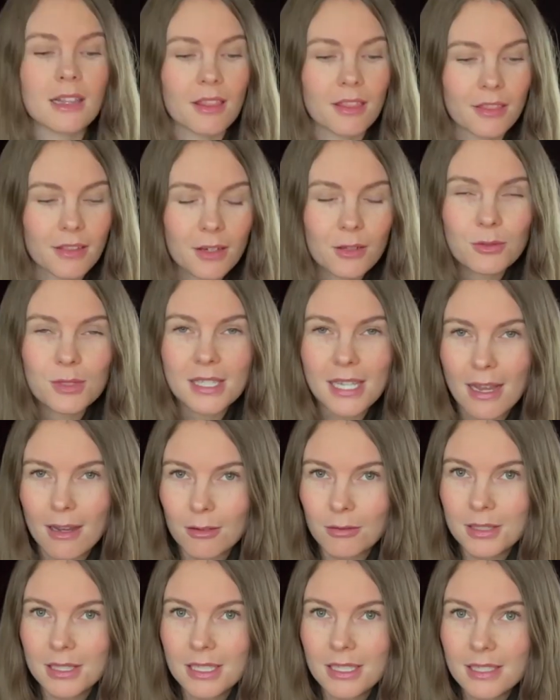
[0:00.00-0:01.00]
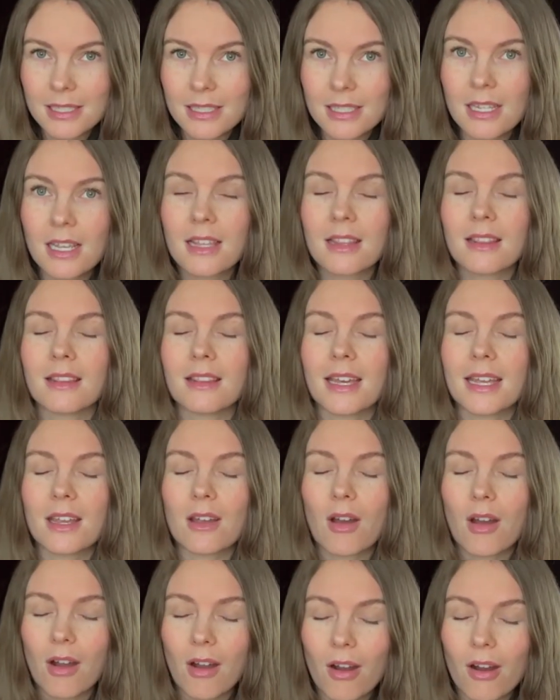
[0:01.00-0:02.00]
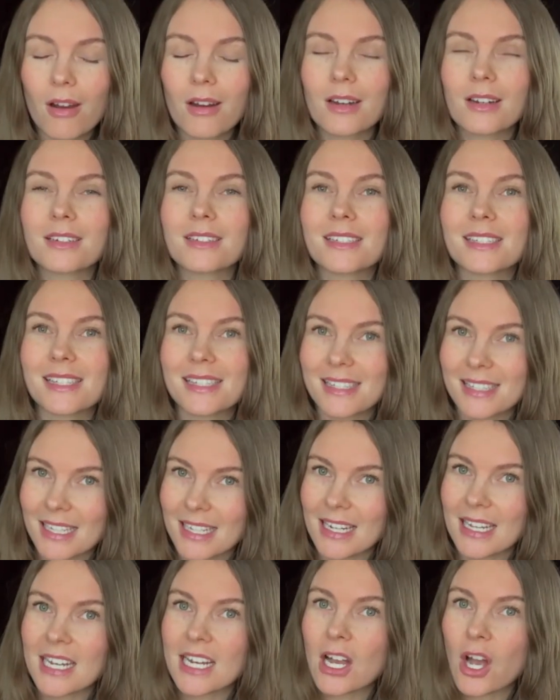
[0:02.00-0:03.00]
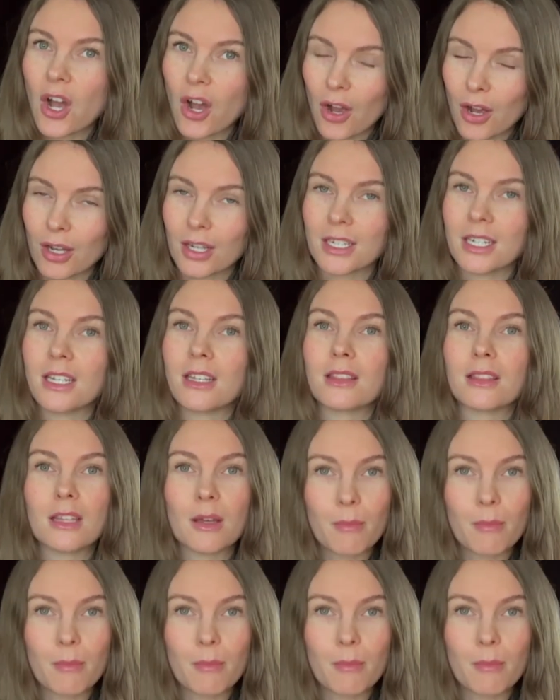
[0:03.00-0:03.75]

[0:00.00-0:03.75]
those houses, they are sitting on the